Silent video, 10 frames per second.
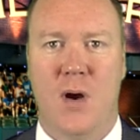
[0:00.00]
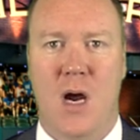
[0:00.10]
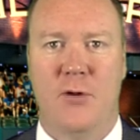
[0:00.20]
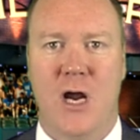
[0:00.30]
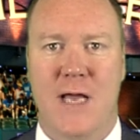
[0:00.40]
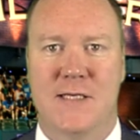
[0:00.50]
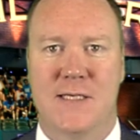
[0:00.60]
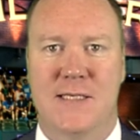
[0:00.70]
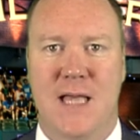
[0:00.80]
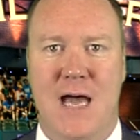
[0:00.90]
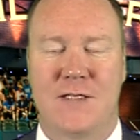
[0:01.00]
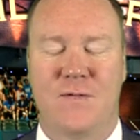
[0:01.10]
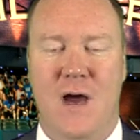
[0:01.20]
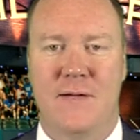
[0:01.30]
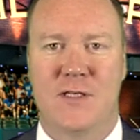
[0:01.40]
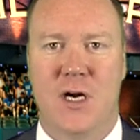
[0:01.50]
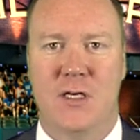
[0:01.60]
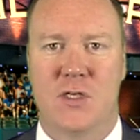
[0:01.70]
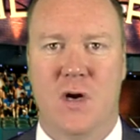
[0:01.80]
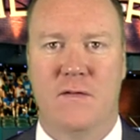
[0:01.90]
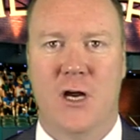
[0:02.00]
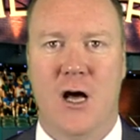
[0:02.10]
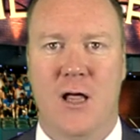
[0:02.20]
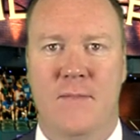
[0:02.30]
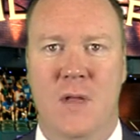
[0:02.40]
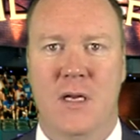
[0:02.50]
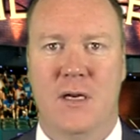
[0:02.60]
Pomerantz's last 5 starts overall.